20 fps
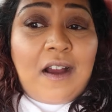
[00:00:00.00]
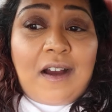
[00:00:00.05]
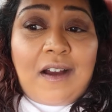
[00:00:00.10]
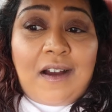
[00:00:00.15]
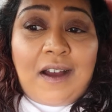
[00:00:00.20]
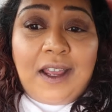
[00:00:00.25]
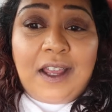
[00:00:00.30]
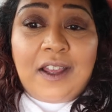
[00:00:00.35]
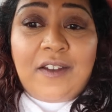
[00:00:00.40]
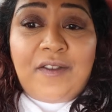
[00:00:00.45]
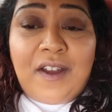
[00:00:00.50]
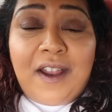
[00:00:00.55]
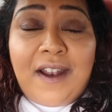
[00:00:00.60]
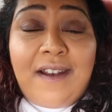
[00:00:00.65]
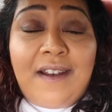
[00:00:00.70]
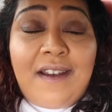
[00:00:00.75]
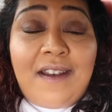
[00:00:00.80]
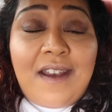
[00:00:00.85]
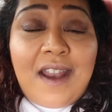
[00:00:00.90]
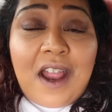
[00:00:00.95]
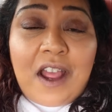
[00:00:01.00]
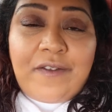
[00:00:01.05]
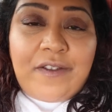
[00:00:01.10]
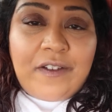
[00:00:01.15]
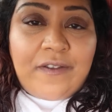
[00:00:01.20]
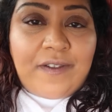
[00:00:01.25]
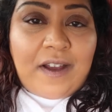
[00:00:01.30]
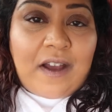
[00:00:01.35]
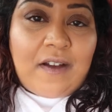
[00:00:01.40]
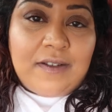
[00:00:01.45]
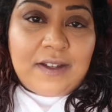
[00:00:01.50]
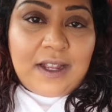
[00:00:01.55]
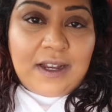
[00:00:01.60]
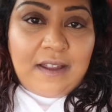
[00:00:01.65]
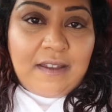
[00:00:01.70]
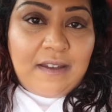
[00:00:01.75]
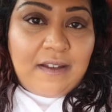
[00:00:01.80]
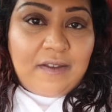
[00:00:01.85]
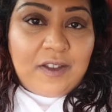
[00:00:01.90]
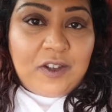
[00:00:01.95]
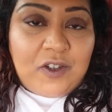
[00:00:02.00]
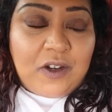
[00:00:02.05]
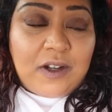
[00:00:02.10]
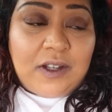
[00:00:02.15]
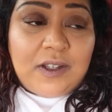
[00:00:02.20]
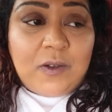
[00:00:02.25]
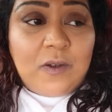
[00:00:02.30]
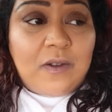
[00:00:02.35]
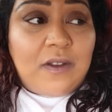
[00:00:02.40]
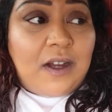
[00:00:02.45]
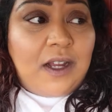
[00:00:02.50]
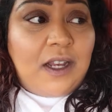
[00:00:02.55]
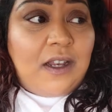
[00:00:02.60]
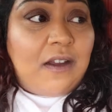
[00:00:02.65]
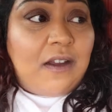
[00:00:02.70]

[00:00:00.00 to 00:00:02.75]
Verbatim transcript: I have never found anything at the drugstore that I